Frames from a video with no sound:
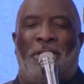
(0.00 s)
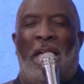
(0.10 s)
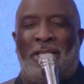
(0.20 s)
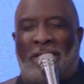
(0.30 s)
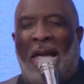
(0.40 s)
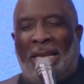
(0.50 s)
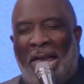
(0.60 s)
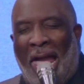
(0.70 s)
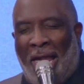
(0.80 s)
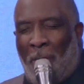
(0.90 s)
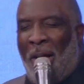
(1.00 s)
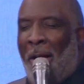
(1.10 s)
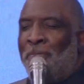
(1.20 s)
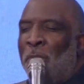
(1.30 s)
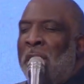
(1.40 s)
and say,
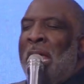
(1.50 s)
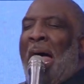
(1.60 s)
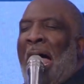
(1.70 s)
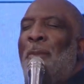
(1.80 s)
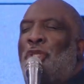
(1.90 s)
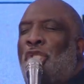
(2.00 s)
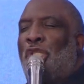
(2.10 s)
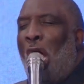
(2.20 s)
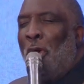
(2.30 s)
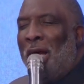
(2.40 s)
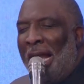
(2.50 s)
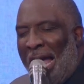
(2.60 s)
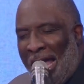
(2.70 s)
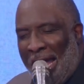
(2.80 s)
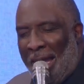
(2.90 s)
neighbor, I'm so
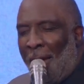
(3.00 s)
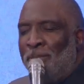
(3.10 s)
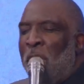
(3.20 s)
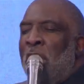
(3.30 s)
glad